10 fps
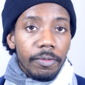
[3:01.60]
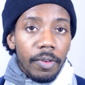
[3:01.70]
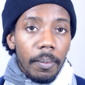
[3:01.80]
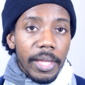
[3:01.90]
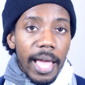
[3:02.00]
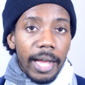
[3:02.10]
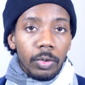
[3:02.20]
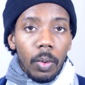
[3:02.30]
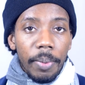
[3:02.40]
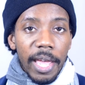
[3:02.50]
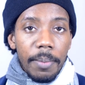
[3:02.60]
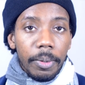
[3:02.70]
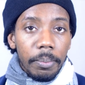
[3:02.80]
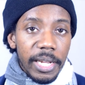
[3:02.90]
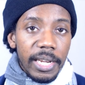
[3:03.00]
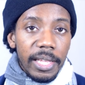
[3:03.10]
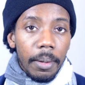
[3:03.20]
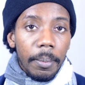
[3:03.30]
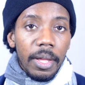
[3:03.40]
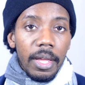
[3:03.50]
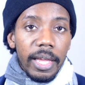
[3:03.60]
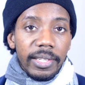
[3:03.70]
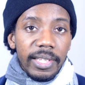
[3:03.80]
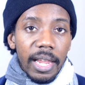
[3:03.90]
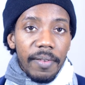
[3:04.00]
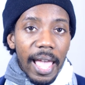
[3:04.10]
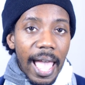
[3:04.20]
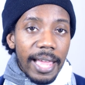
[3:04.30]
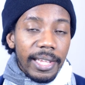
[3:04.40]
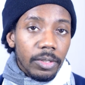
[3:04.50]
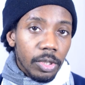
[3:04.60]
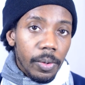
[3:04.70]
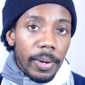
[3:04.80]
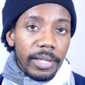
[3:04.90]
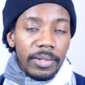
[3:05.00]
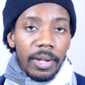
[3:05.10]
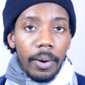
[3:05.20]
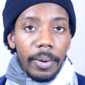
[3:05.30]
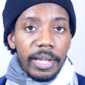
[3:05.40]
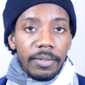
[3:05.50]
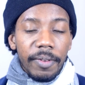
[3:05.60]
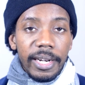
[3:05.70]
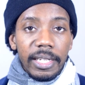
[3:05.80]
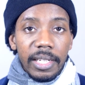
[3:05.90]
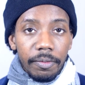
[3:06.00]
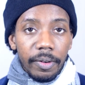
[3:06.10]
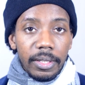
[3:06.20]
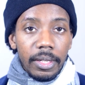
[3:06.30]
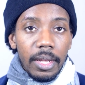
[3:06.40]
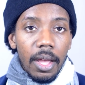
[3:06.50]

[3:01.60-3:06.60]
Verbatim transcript: from the actual paper medium instead of adding to it. So it's very different.